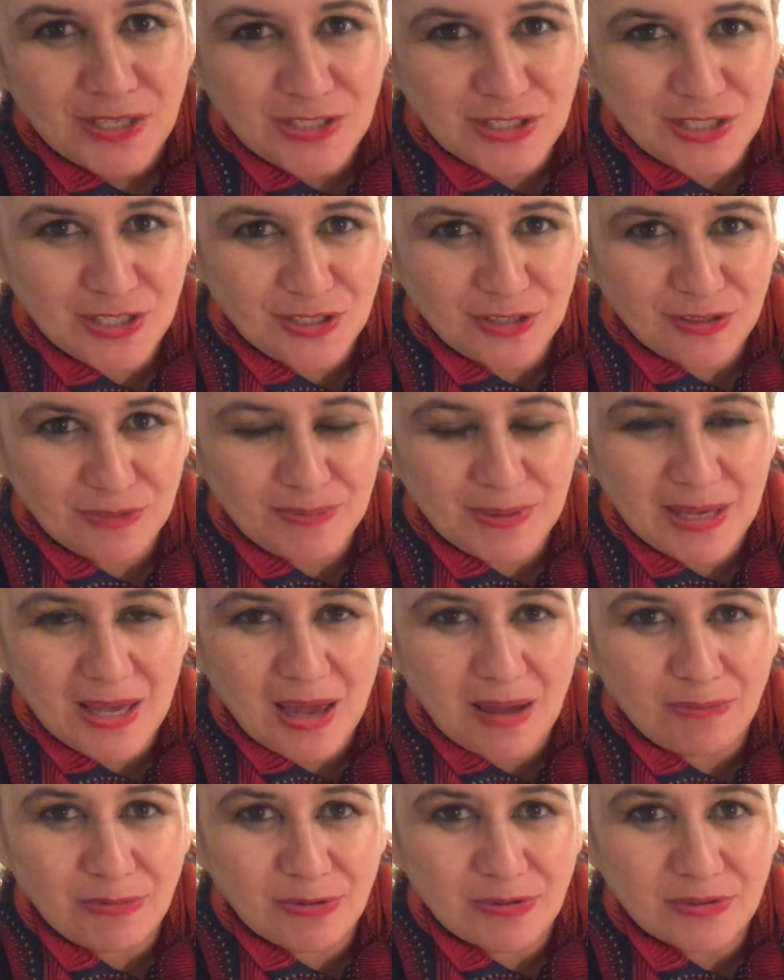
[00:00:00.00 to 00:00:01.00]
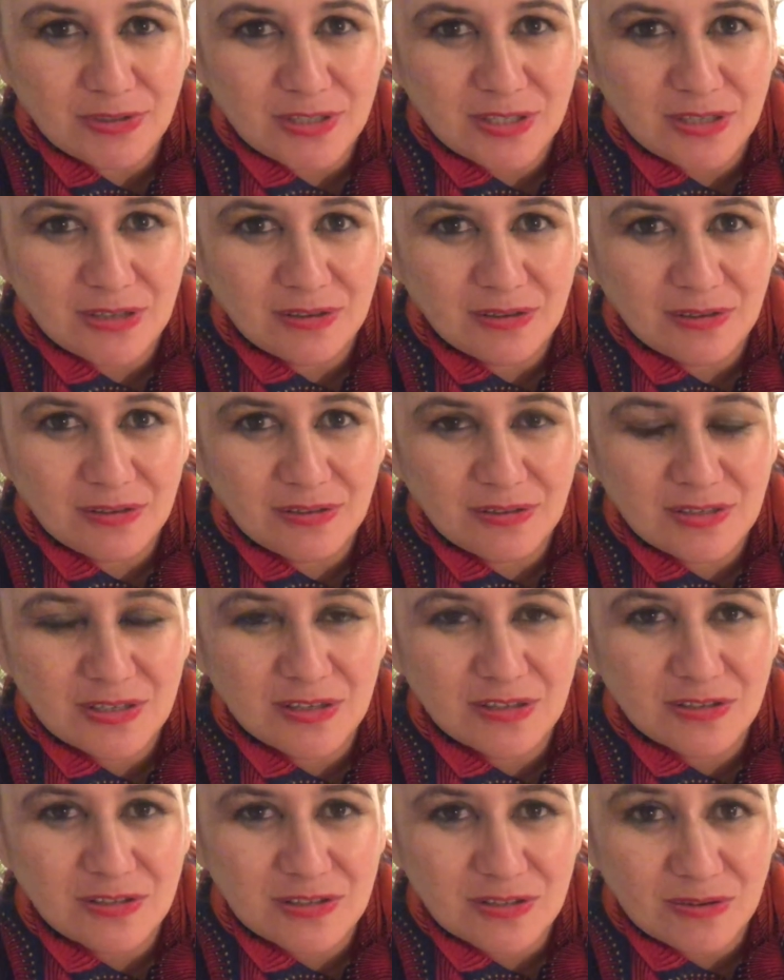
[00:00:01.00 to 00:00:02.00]
to be able to
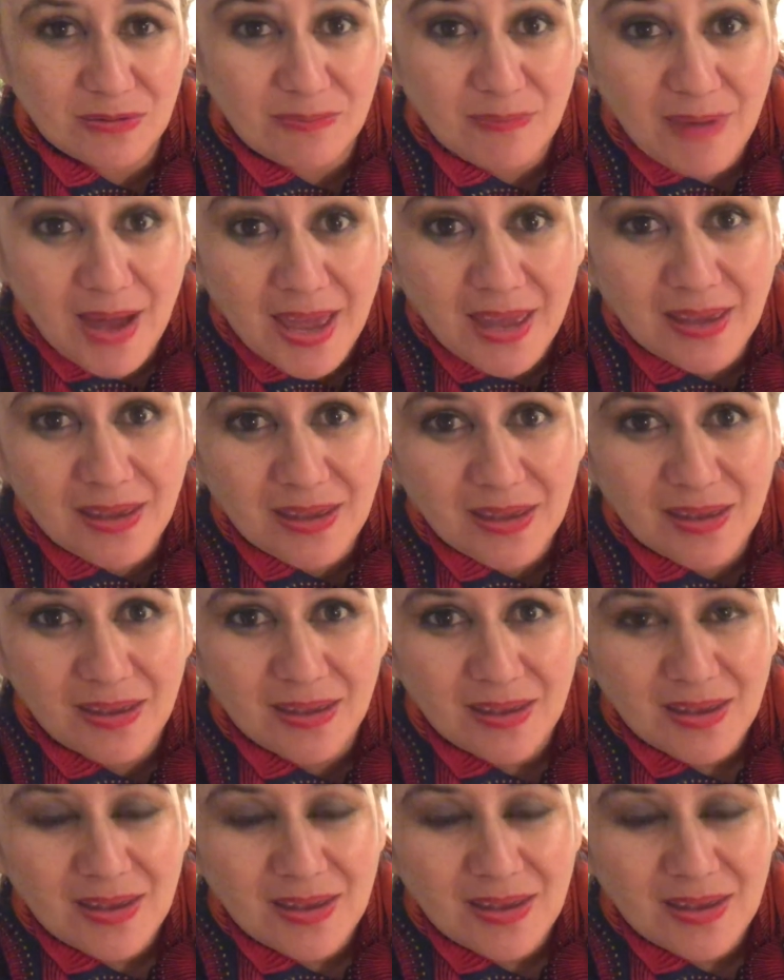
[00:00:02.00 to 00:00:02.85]
still make